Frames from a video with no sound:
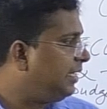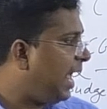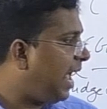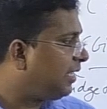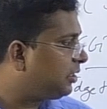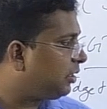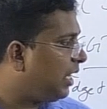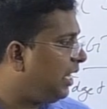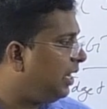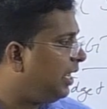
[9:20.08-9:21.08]
a
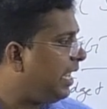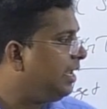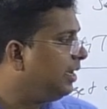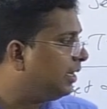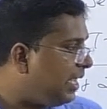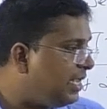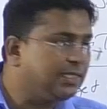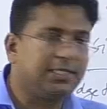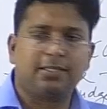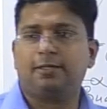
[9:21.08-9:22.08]
natural
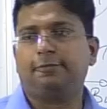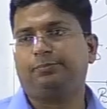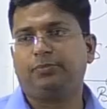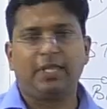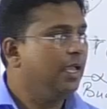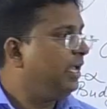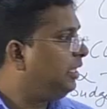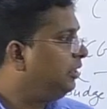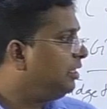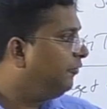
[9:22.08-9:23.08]
increase
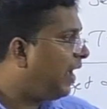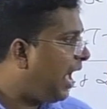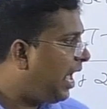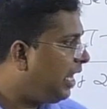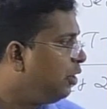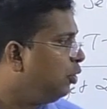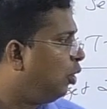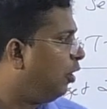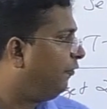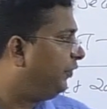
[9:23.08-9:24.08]
in the value
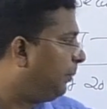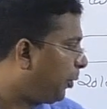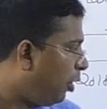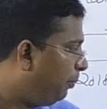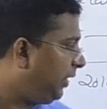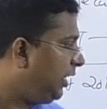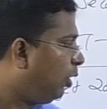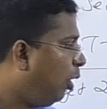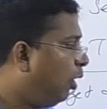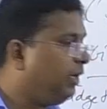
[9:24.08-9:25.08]
of the property
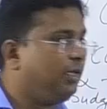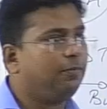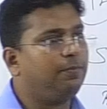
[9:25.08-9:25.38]
owned.